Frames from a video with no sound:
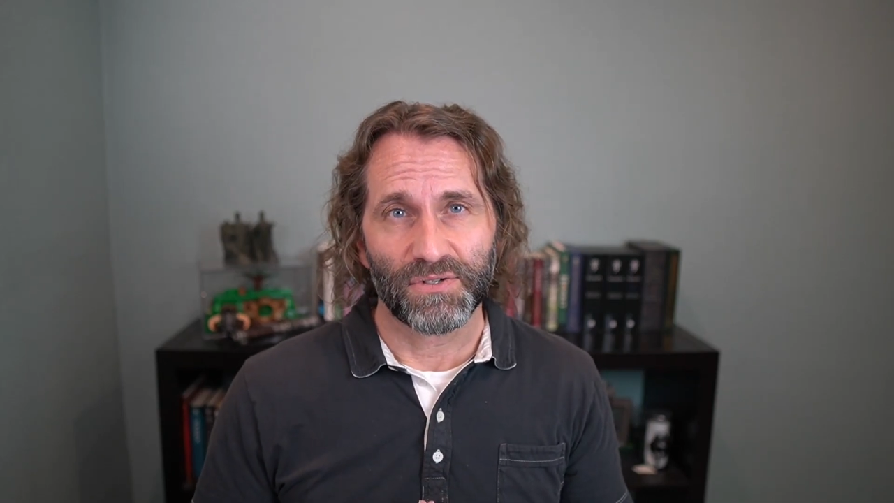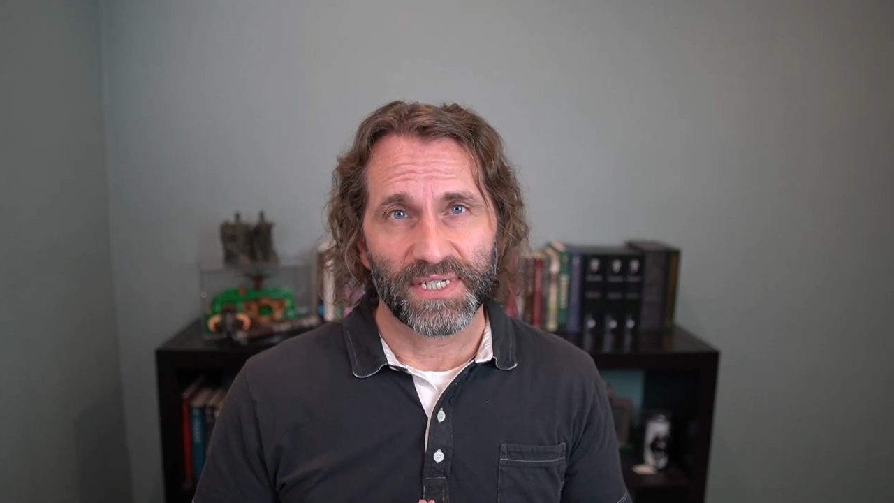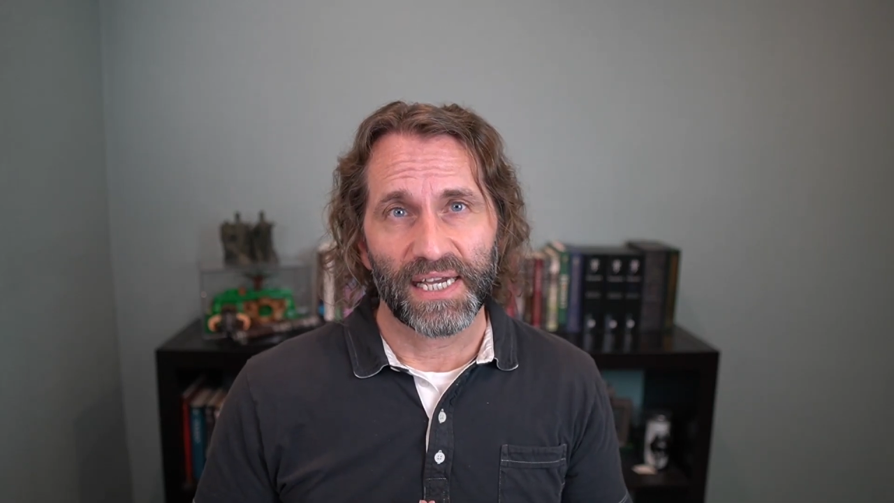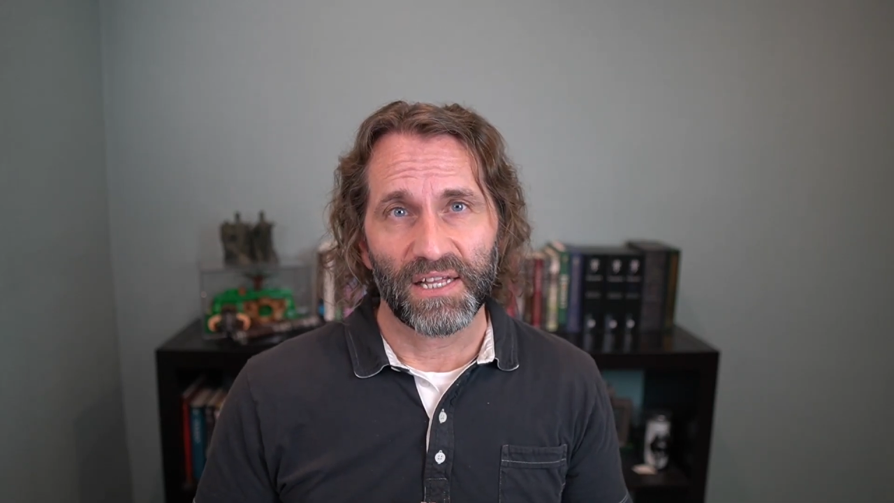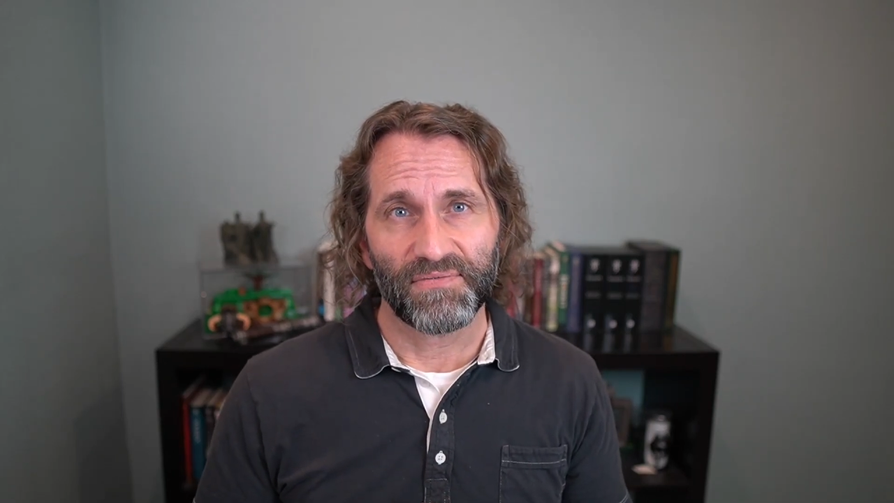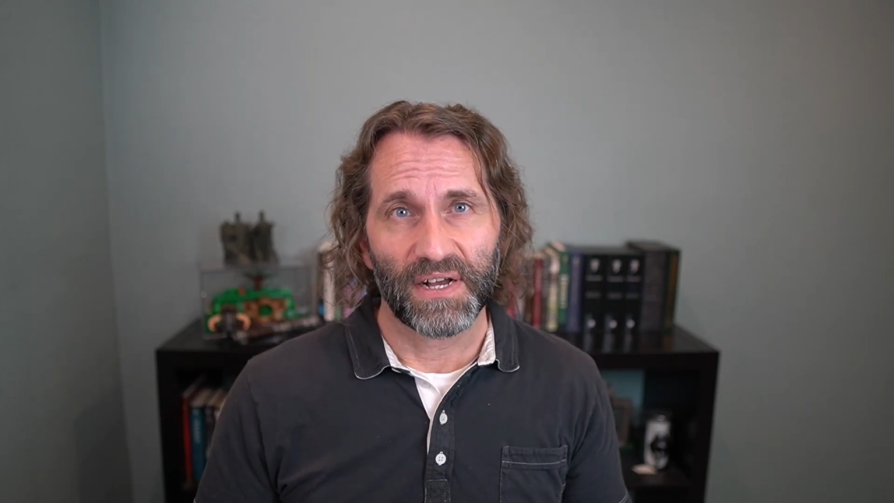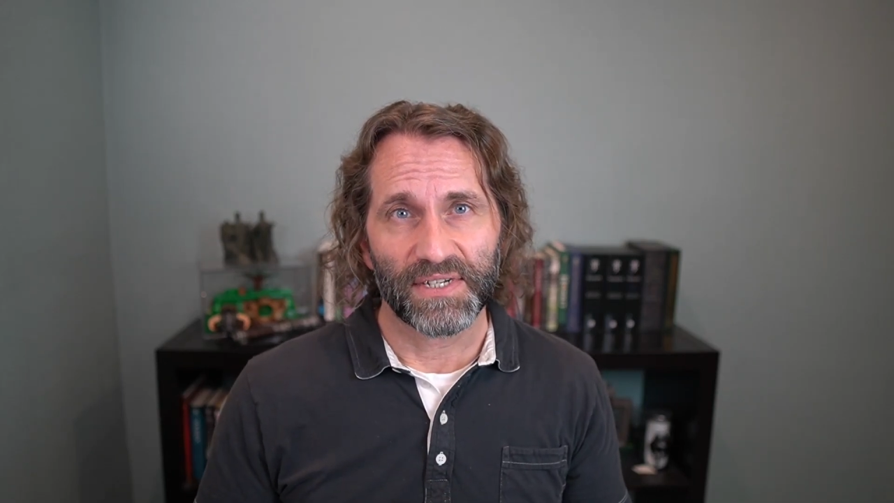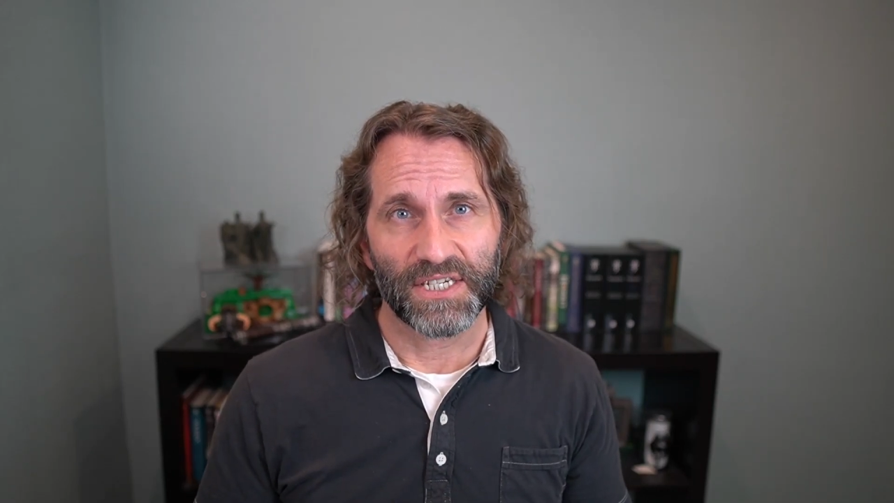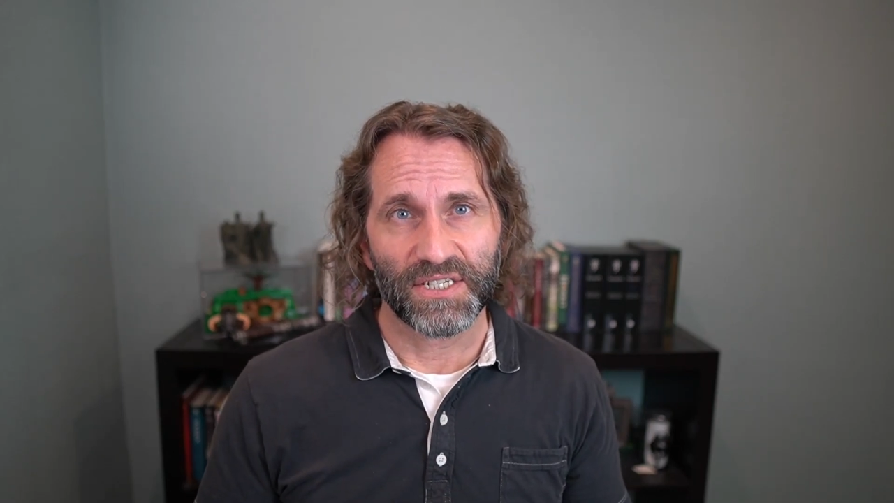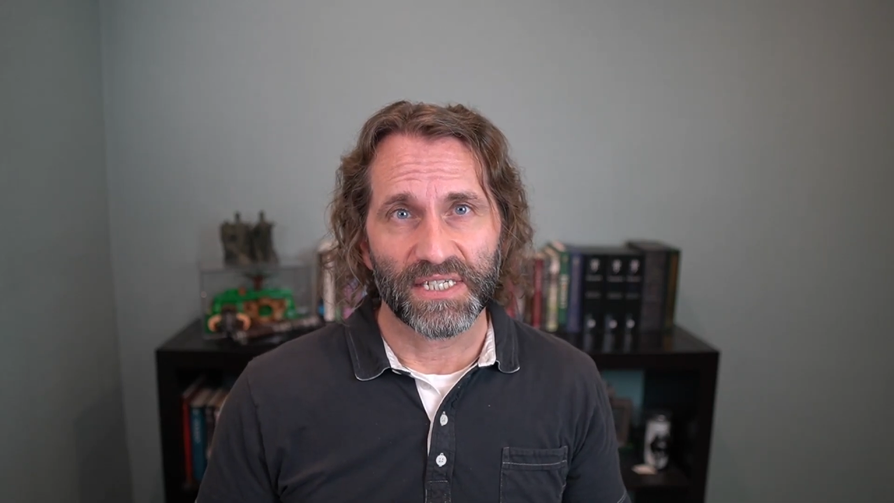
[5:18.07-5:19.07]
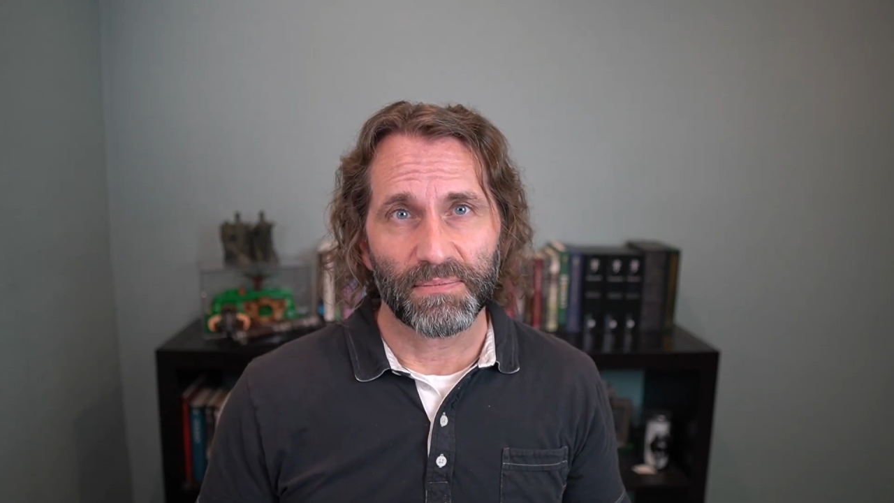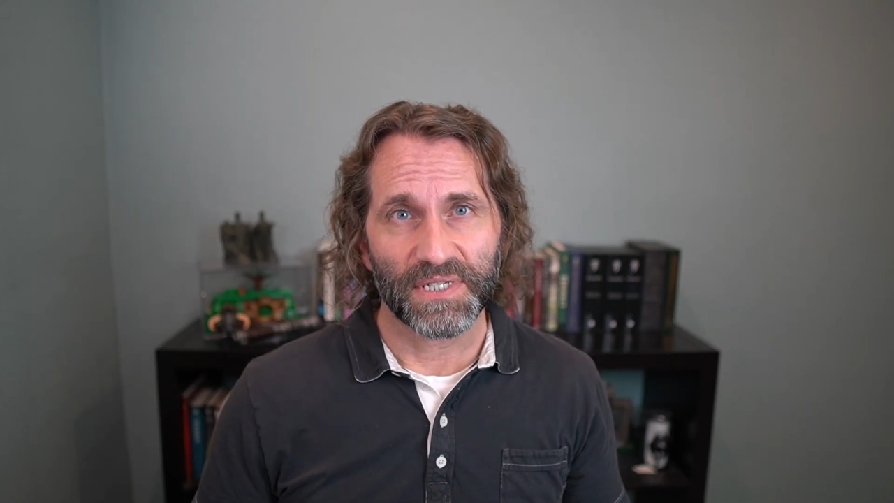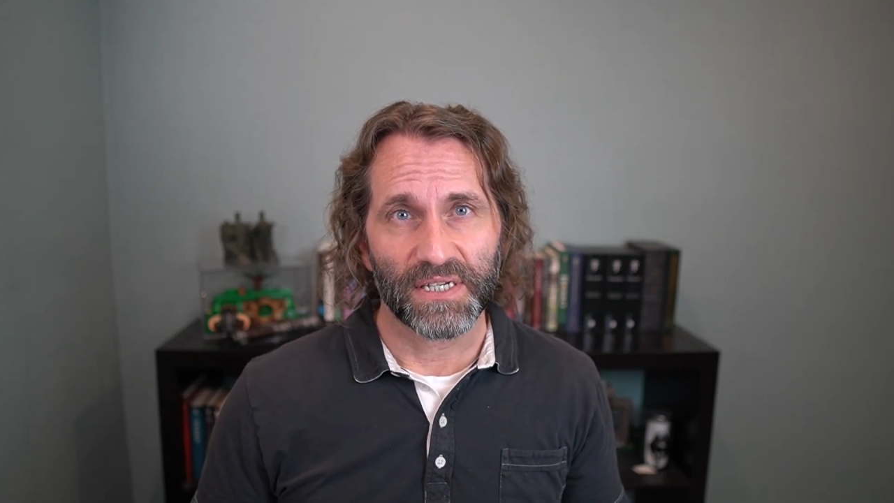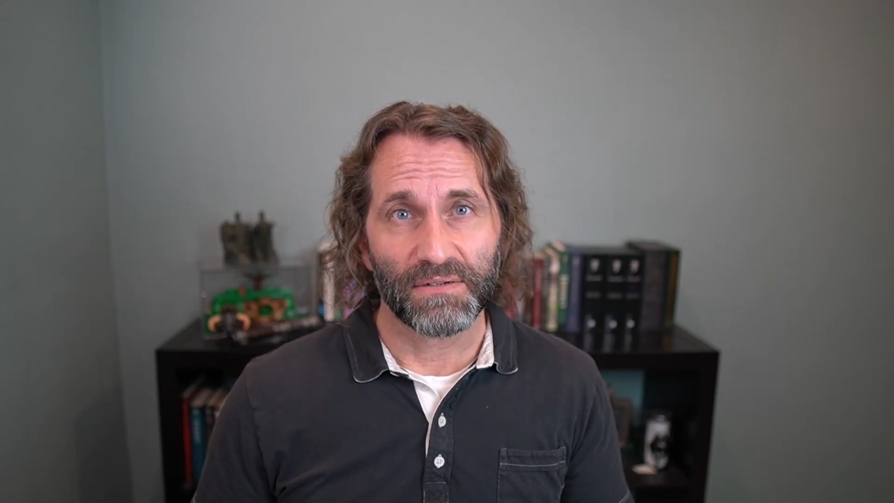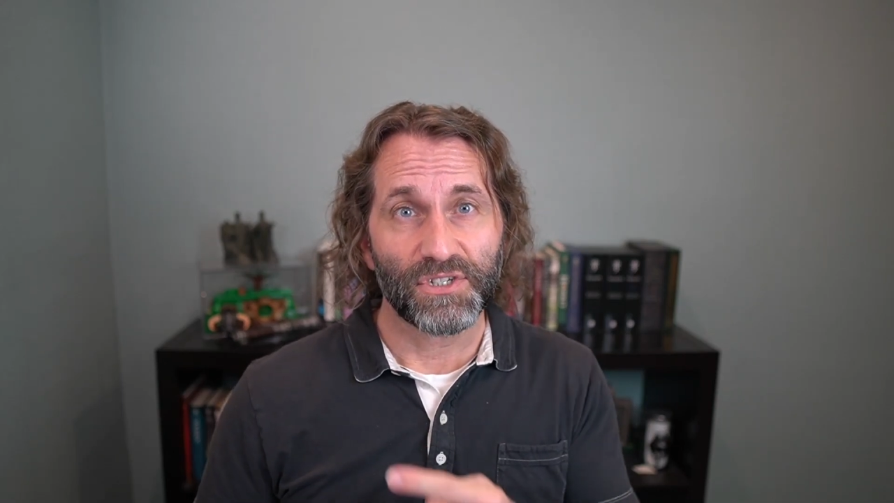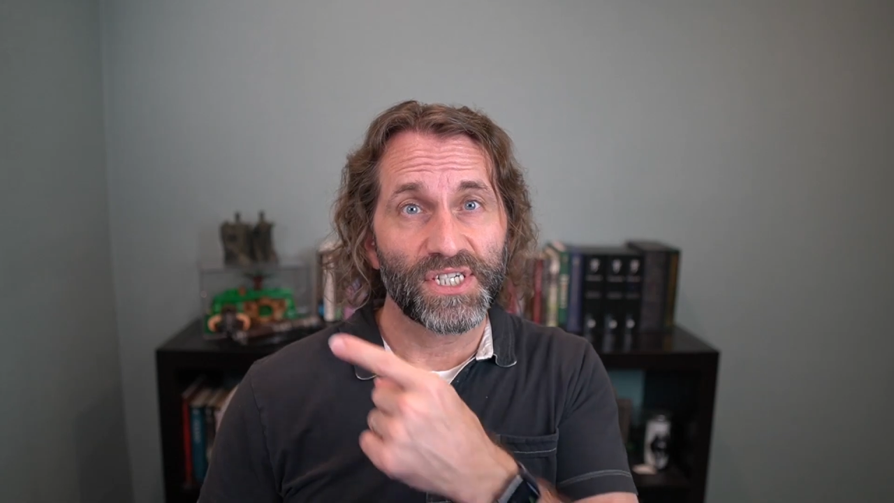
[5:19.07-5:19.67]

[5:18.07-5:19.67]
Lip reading: Scaling Foundations episode,